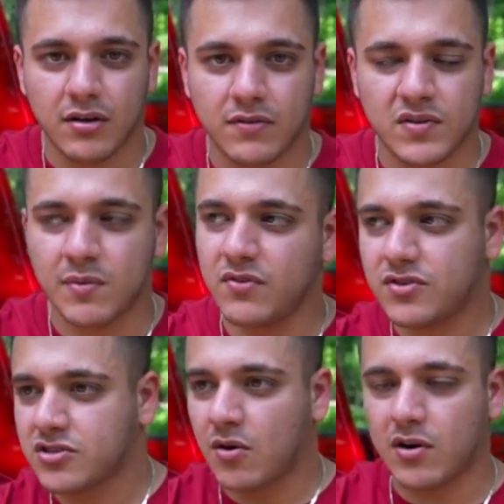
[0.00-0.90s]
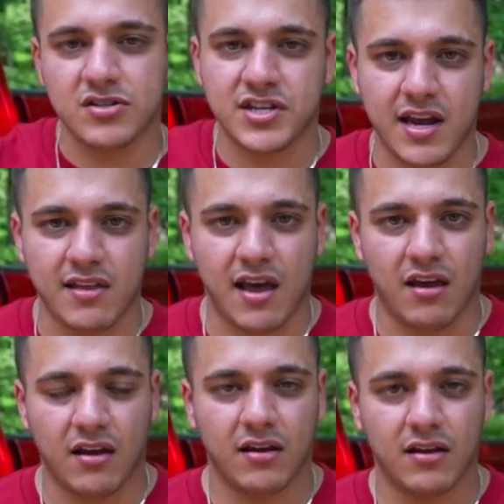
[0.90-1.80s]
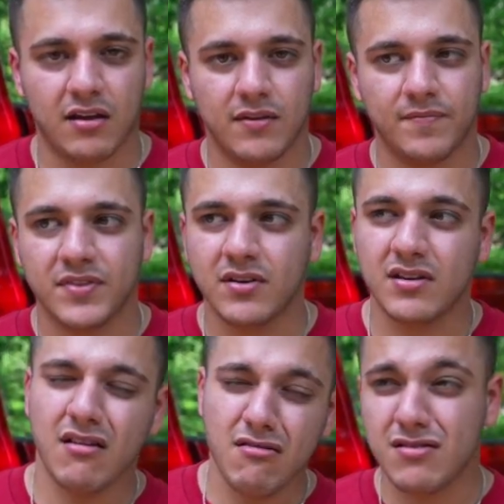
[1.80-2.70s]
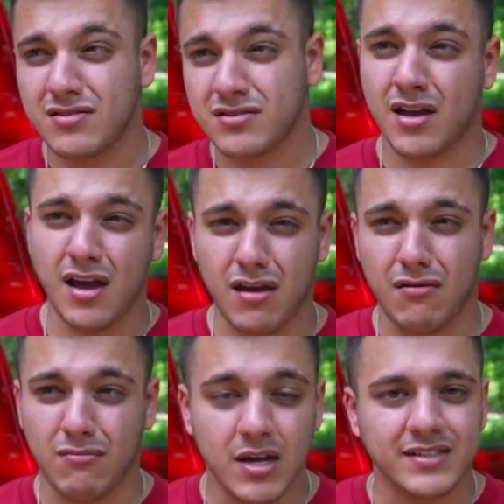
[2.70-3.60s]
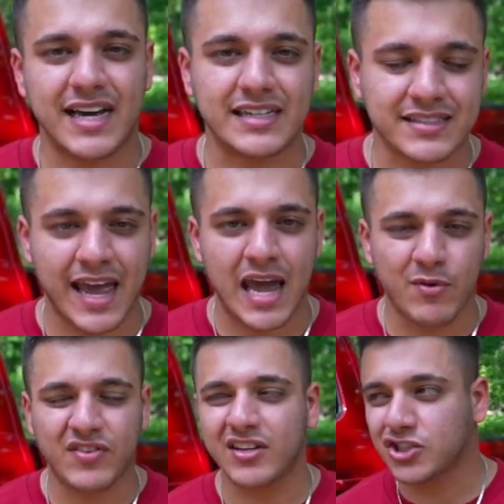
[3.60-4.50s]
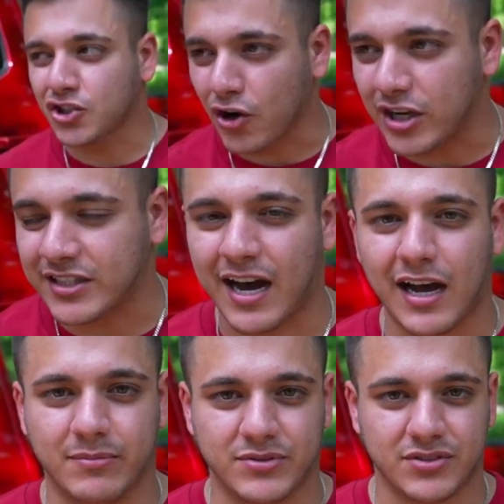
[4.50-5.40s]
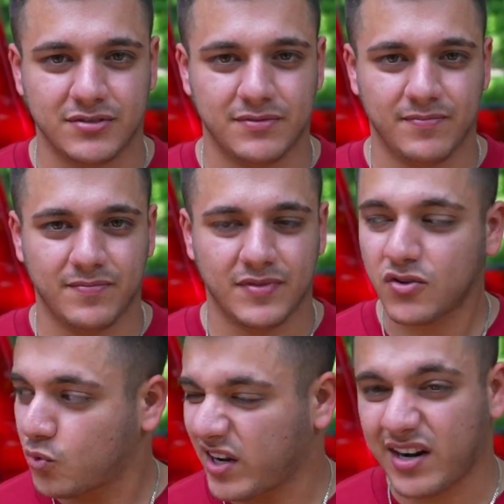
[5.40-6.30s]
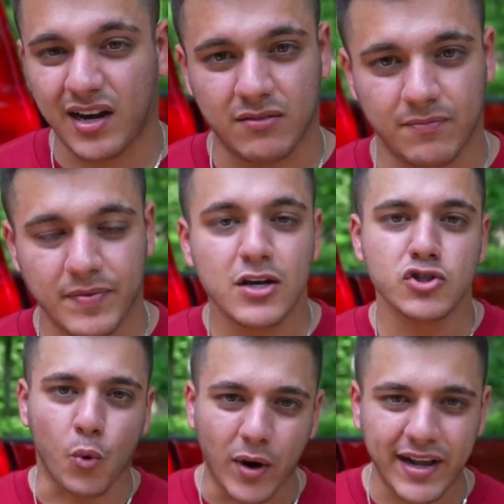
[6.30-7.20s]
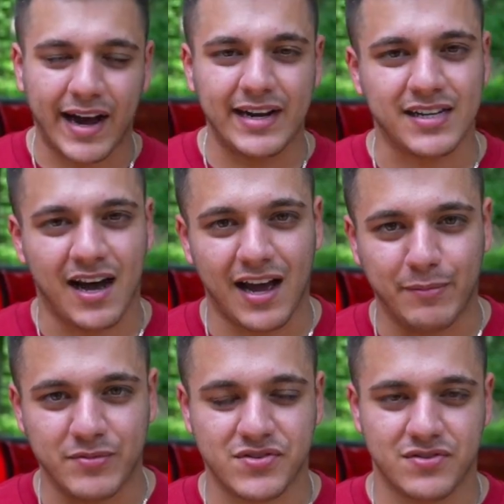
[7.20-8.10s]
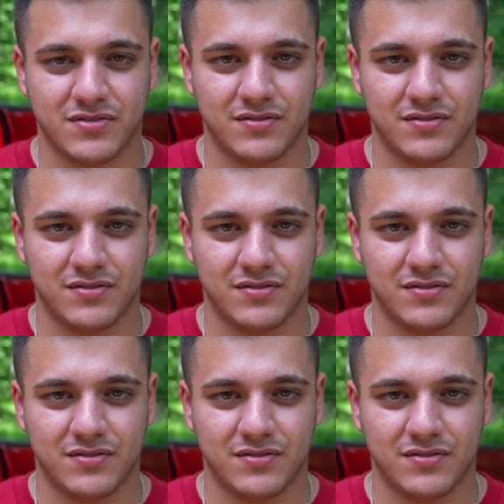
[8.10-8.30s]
Some of you just don't understand that. They're like, oh, it's a scam. It's not a scam. We've done this 30 times. 29 times.